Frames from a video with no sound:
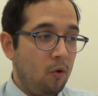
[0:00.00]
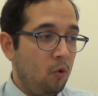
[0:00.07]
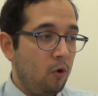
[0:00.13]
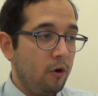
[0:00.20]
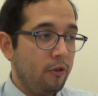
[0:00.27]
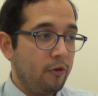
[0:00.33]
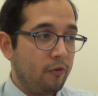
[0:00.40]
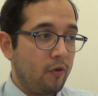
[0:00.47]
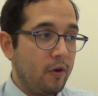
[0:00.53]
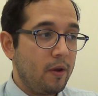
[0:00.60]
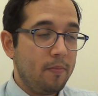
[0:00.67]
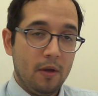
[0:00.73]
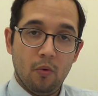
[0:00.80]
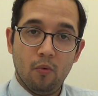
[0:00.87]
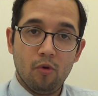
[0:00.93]
Or there's going to
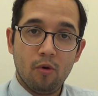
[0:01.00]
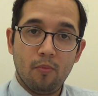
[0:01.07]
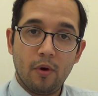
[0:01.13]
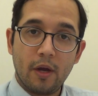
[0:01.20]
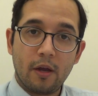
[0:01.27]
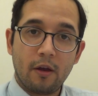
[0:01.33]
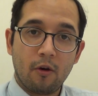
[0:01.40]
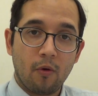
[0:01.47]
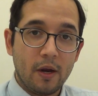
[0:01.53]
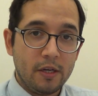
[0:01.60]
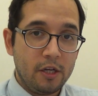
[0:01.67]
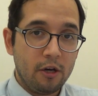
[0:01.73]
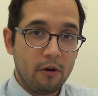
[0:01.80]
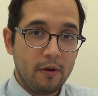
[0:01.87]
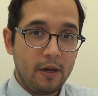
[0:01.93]
be rubric
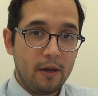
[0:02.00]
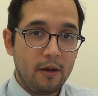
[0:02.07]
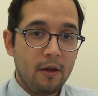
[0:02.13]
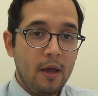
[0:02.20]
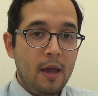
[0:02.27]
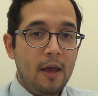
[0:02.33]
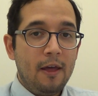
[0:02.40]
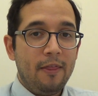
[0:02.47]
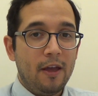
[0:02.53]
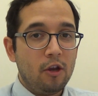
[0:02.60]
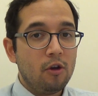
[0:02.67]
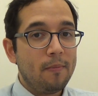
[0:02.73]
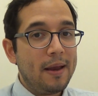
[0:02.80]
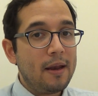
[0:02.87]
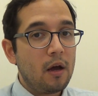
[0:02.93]
criteria that
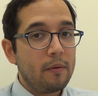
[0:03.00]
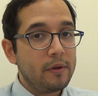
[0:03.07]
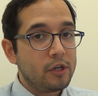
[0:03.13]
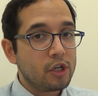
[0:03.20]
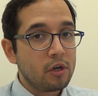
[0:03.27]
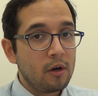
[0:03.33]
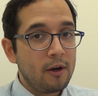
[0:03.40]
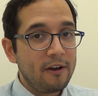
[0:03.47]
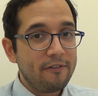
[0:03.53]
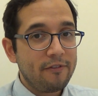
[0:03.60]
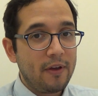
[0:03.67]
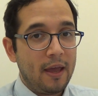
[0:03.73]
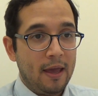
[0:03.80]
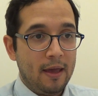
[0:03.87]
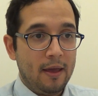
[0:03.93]
you may not be sure
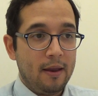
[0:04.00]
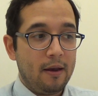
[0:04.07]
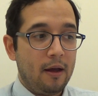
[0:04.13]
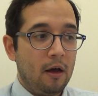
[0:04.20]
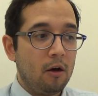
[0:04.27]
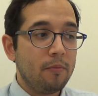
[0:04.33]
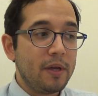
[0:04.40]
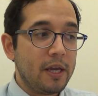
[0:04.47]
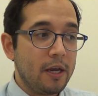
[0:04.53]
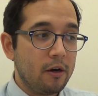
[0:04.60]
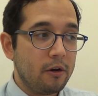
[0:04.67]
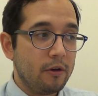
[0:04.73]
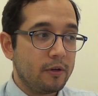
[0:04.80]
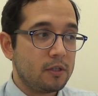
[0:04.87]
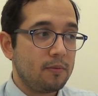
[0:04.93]
of. And I'll be
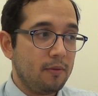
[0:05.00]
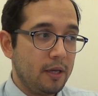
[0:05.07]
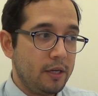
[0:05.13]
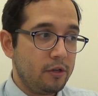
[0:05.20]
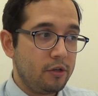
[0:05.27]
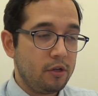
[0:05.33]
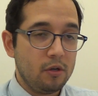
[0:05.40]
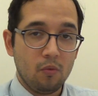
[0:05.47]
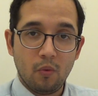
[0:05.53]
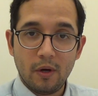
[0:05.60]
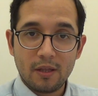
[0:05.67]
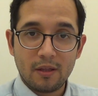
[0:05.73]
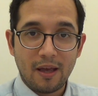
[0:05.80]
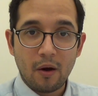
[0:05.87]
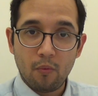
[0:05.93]
here to explain to you
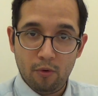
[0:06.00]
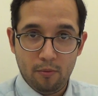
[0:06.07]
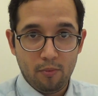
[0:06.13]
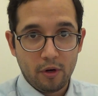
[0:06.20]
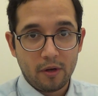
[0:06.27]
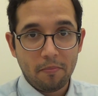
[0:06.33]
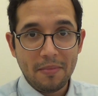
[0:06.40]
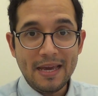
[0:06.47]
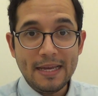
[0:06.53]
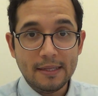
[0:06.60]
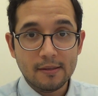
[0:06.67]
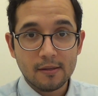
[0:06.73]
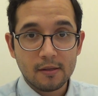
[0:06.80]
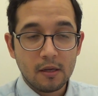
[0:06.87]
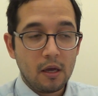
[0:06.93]
what that rubric
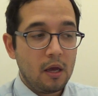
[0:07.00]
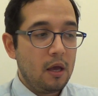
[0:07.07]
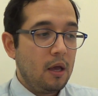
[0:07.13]
means.